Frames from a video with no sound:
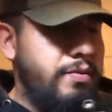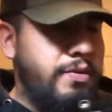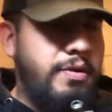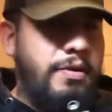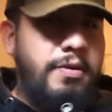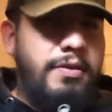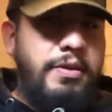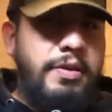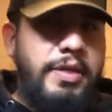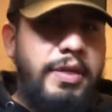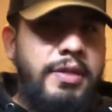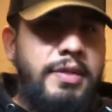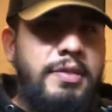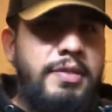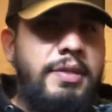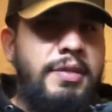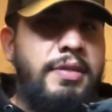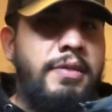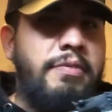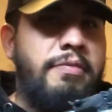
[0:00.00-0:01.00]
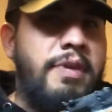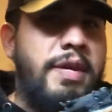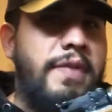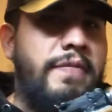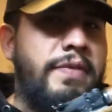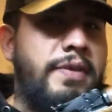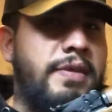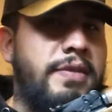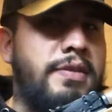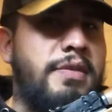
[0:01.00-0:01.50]
the holidays. They were
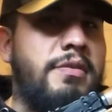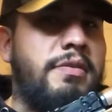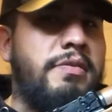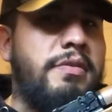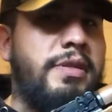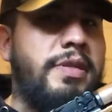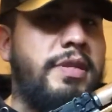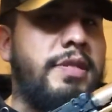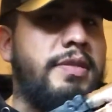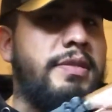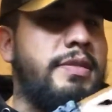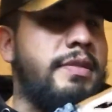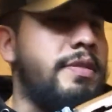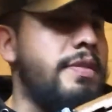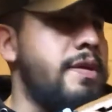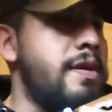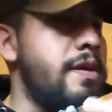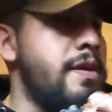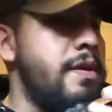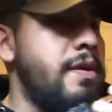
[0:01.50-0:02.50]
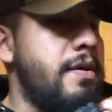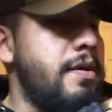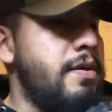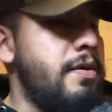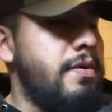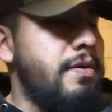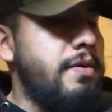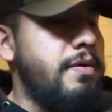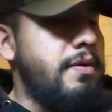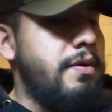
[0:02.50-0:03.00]
having a sale on these.
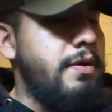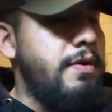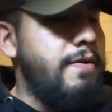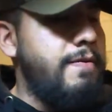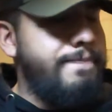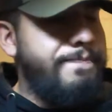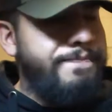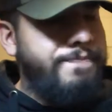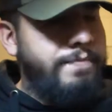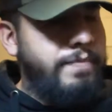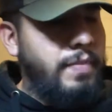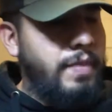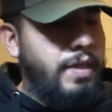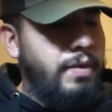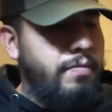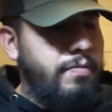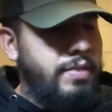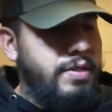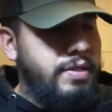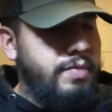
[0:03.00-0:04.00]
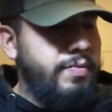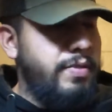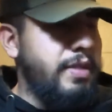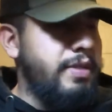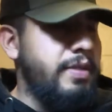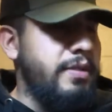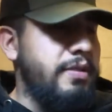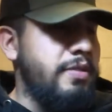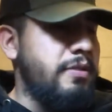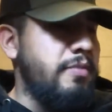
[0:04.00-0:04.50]
Um, it's a
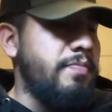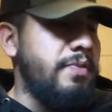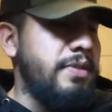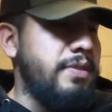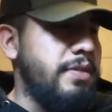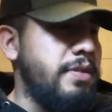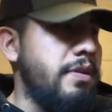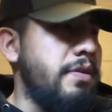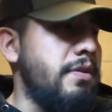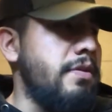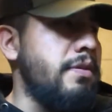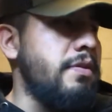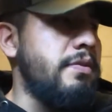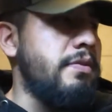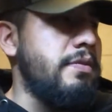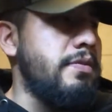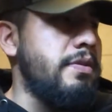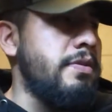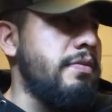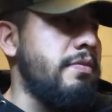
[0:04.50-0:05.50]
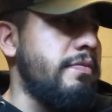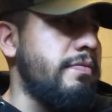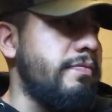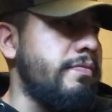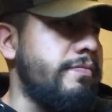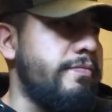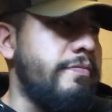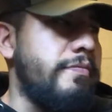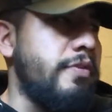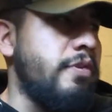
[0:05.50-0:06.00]
military surplus gun, so
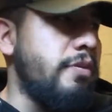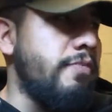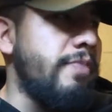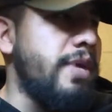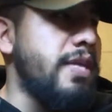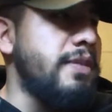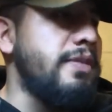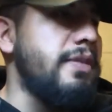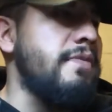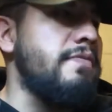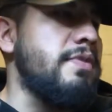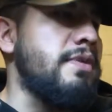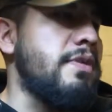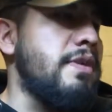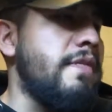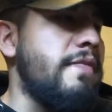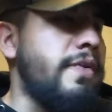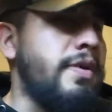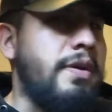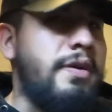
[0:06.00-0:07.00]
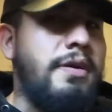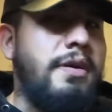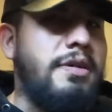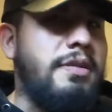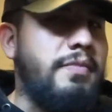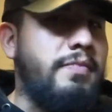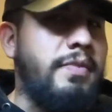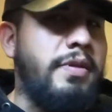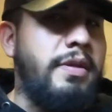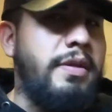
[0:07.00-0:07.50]
you could imagine it was covered in
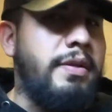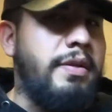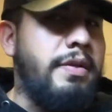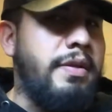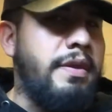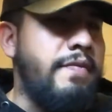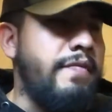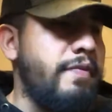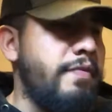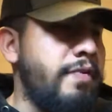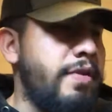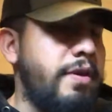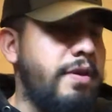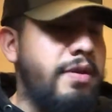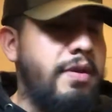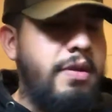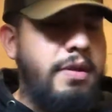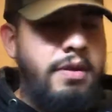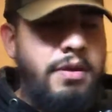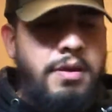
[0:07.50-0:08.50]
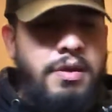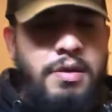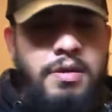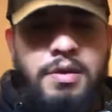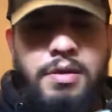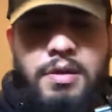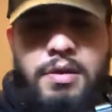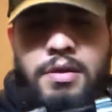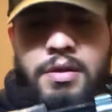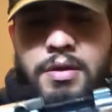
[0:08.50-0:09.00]
cosmoline everywhere.
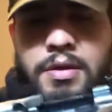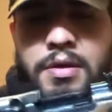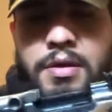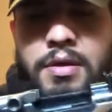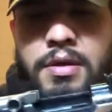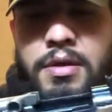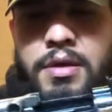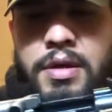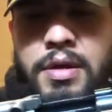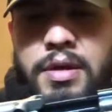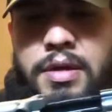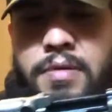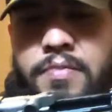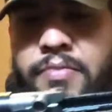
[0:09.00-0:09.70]
Had to